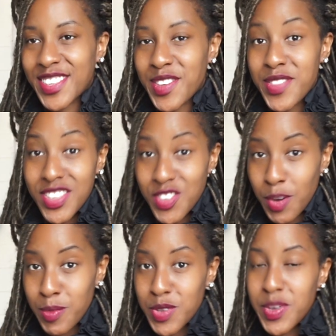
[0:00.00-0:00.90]
so this
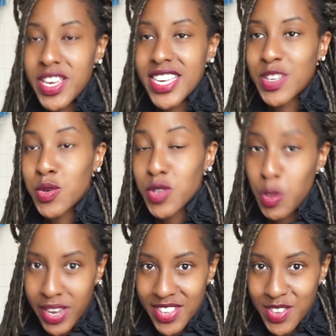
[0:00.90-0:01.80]
jumpsuit is also
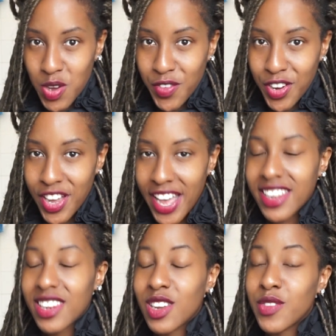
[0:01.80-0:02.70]
by Zara, and
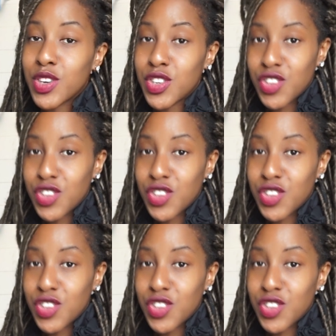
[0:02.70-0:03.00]
I love a good